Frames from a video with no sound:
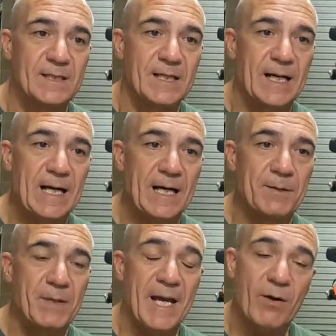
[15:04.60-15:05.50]

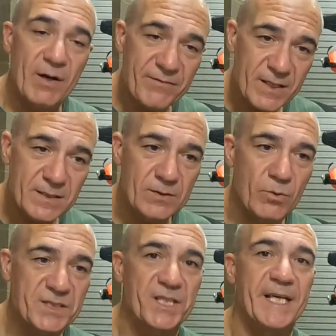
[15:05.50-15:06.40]
However,
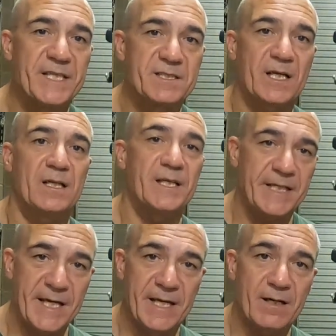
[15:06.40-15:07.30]
once you get into clean
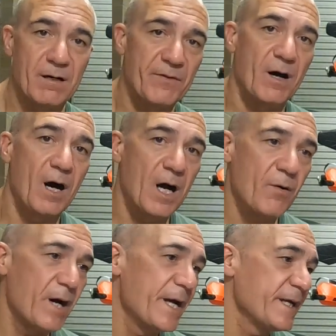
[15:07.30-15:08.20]
air on the
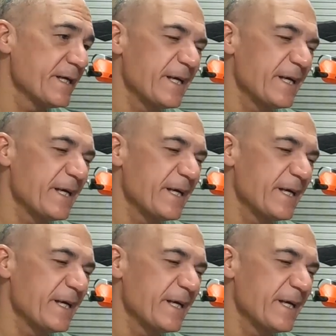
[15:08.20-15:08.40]
highway,